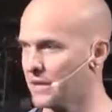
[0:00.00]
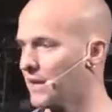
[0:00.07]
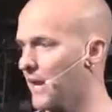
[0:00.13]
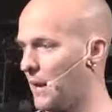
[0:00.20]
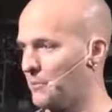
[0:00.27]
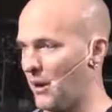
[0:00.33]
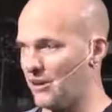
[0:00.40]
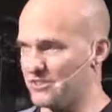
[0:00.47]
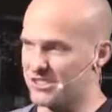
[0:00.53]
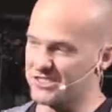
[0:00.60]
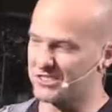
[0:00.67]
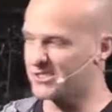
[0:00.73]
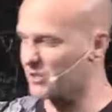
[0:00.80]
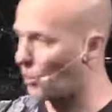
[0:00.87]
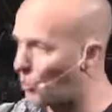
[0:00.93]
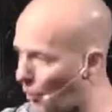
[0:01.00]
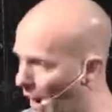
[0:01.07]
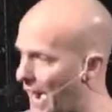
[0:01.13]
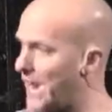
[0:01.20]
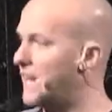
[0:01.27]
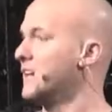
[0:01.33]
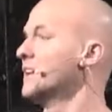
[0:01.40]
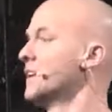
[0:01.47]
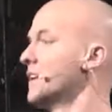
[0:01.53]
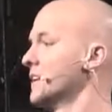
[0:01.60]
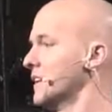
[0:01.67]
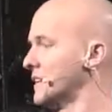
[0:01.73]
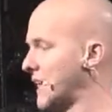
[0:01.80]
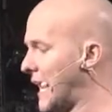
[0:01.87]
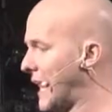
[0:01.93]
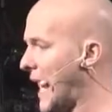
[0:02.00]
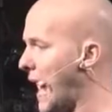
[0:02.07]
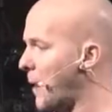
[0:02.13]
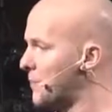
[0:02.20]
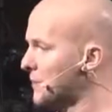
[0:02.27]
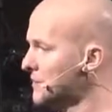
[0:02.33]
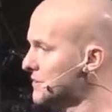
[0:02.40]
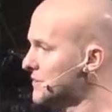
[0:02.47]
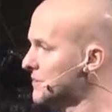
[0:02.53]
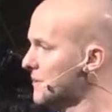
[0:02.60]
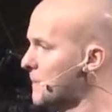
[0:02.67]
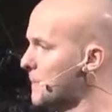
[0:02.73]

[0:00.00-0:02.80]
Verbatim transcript: and politics is a way that that happens.